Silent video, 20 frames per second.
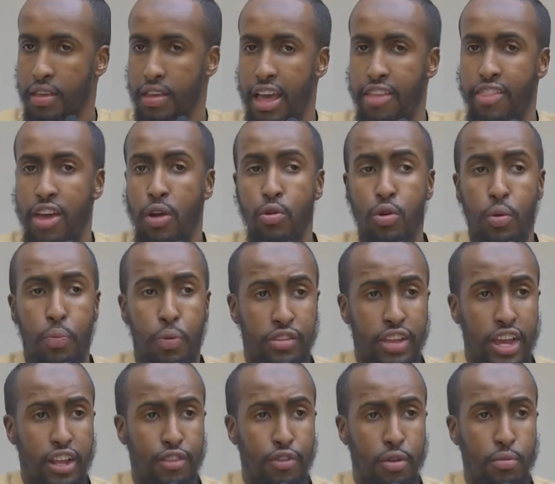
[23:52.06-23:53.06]
And that we will
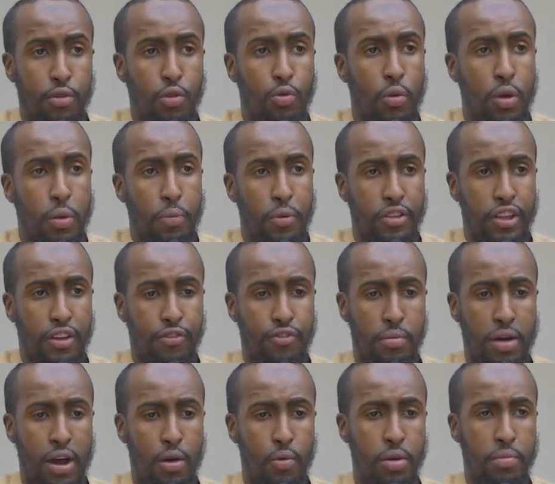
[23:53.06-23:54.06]
protect from you what we protect
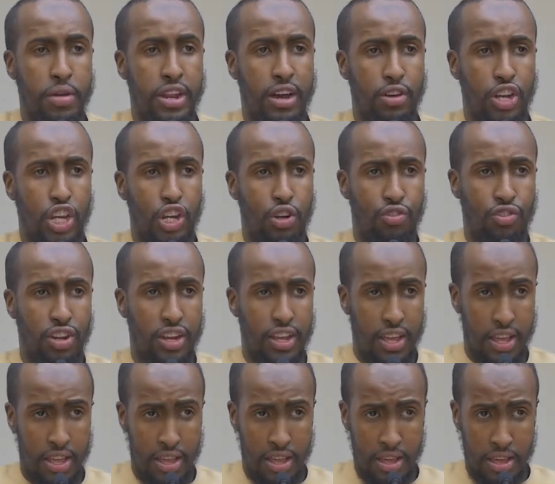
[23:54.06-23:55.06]
from our women, our children.
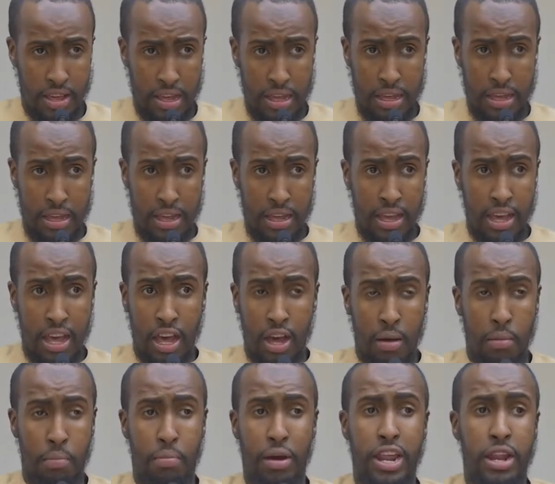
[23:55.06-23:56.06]

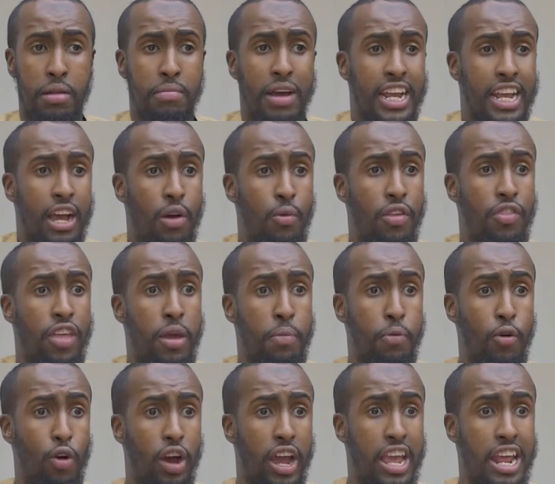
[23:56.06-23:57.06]
But in Mecca, when they
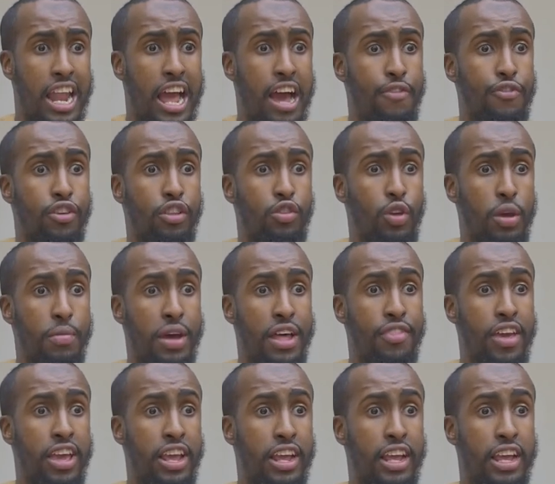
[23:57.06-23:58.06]
put Khilafah to him and
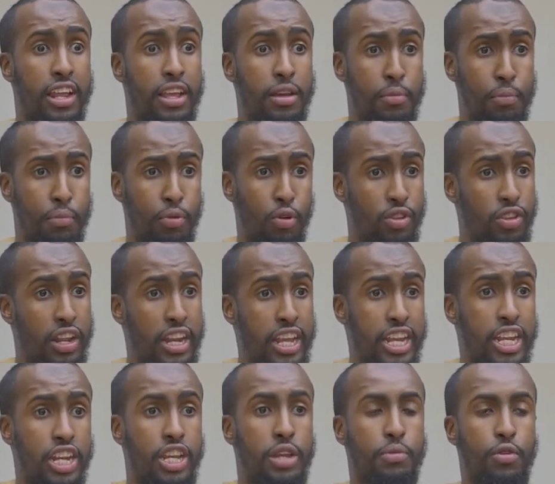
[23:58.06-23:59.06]
they put
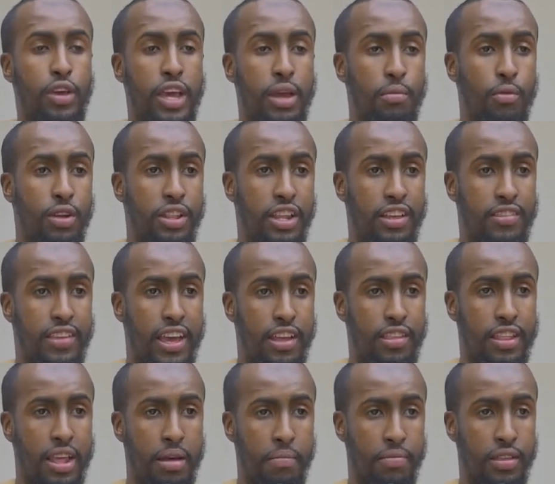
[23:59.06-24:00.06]
leadership to him, what did he say
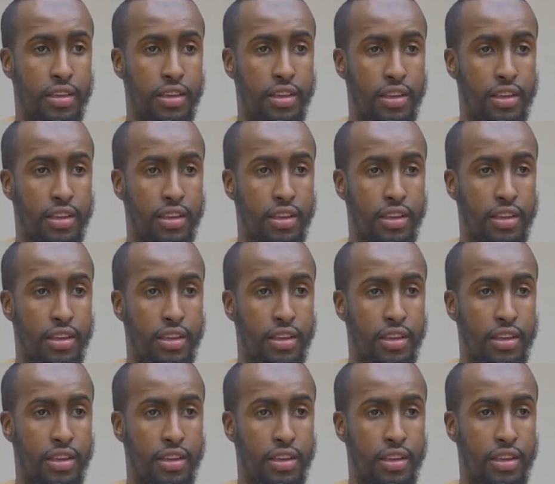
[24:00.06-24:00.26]
to them?